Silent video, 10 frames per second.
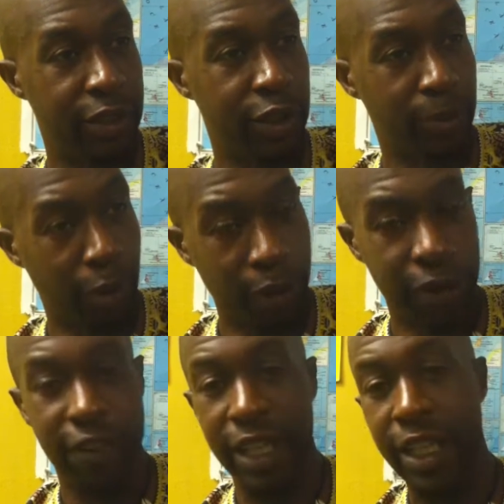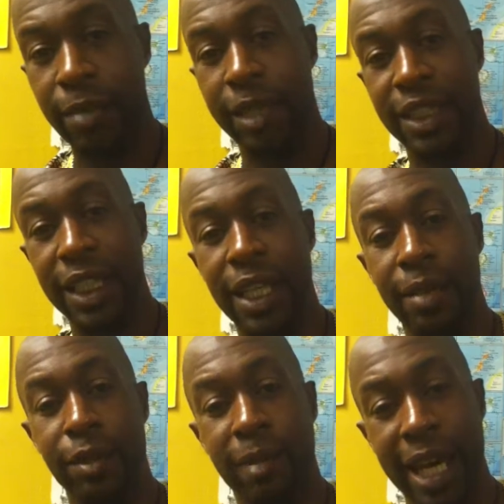support for him as he
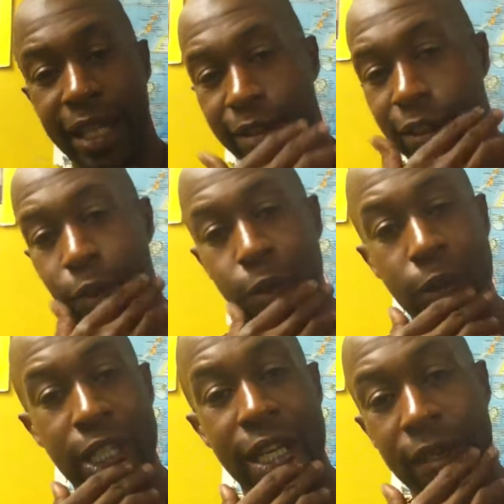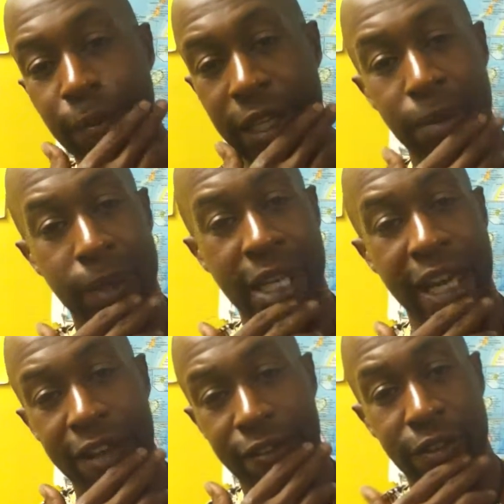comes back, so that we are able to
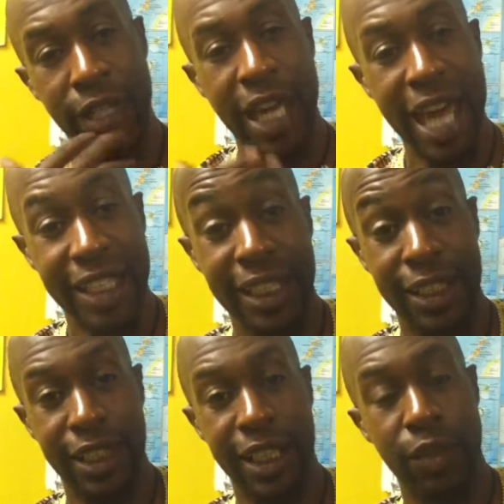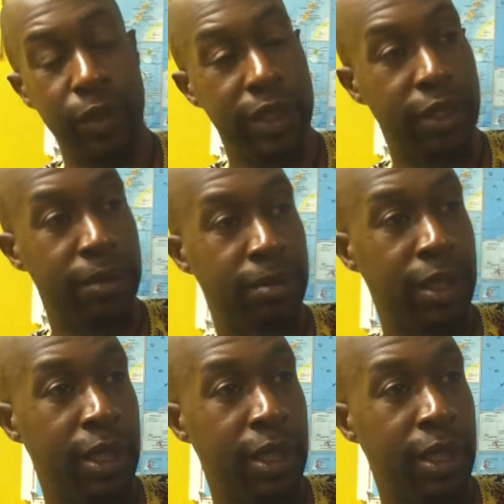have access to his wisdom,